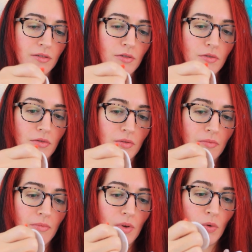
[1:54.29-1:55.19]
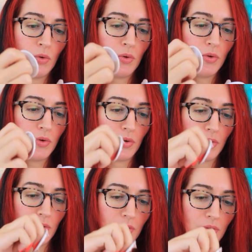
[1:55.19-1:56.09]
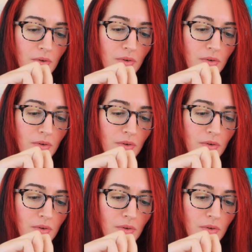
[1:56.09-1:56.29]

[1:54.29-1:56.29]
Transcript: Ooh. Ooh.